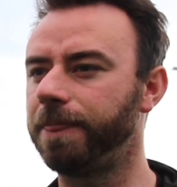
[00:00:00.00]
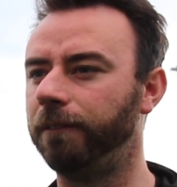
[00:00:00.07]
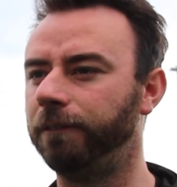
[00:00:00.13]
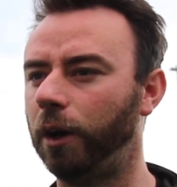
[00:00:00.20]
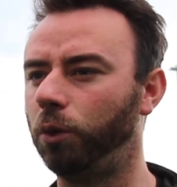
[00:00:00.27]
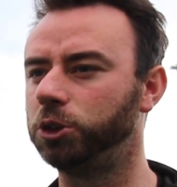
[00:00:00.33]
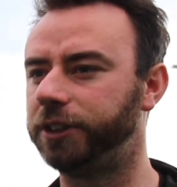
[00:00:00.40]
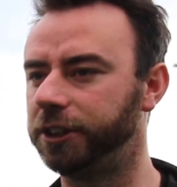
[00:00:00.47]
And
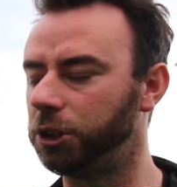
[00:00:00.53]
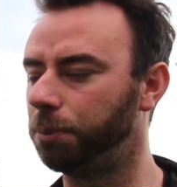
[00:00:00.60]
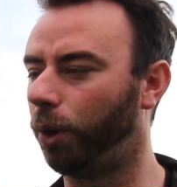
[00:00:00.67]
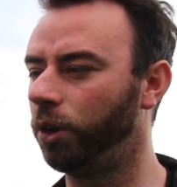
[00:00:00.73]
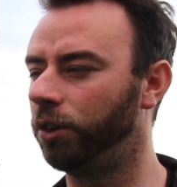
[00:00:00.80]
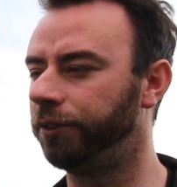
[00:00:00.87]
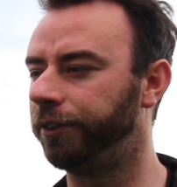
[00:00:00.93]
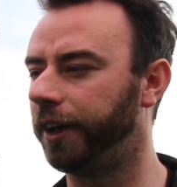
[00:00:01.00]
that was
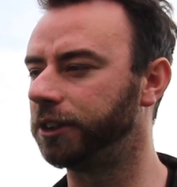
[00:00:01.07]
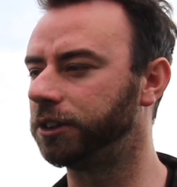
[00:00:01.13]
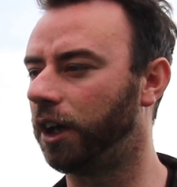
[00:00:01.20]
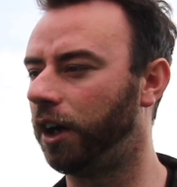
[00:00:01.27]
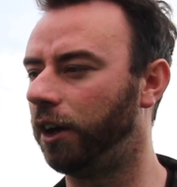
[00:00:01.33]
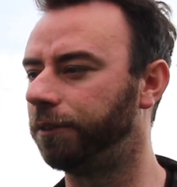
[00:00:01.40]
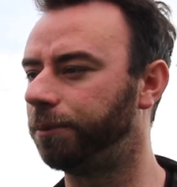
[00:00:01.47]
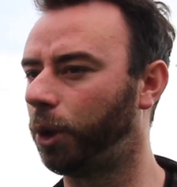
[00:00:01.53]
disappointing first
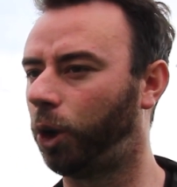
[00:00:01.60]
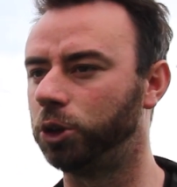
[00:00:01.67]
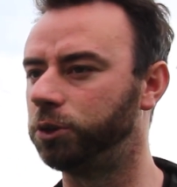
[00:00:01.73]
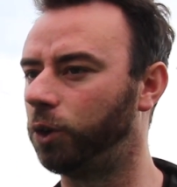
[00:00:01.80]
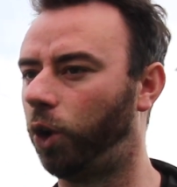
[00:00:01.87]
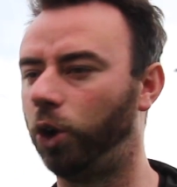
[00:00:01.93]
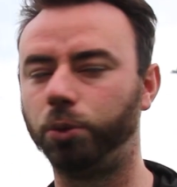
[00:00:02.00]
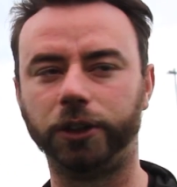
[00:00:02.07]
half, because
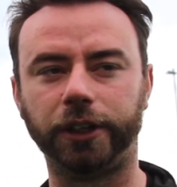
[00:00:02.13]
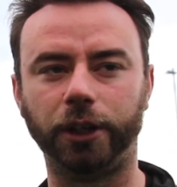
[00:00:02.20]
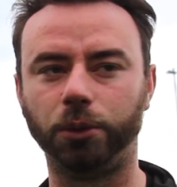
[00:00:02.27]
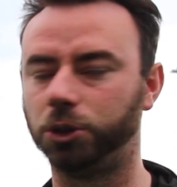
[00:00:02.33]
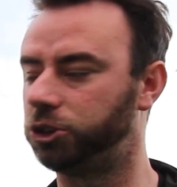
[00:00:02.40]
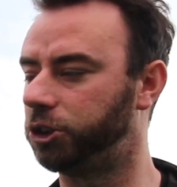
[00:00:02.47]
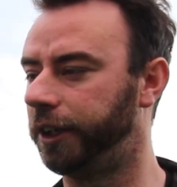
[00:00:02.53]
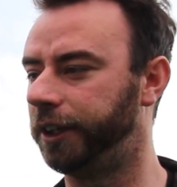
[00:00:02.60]
all we did
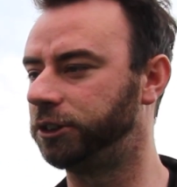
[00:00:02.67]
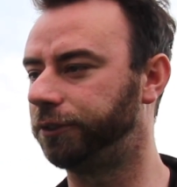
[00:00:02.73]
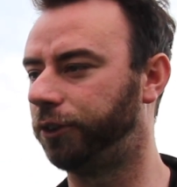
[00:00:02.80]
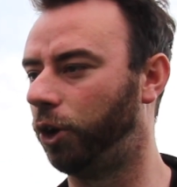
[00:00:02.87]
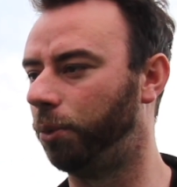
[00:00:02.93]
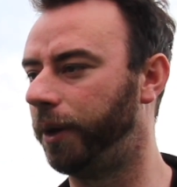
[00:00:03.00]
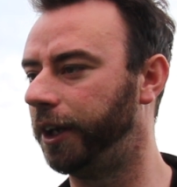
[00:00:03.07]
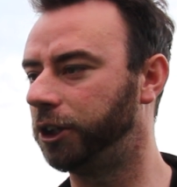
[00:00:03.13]
was change the
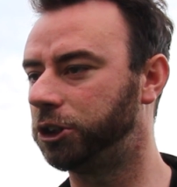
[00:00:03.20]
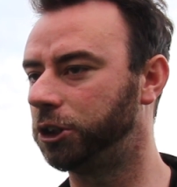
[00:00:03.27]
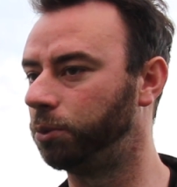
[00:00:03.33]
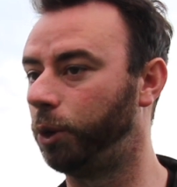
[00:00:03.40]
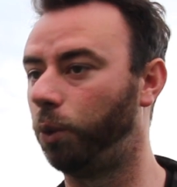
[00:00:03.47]
formation.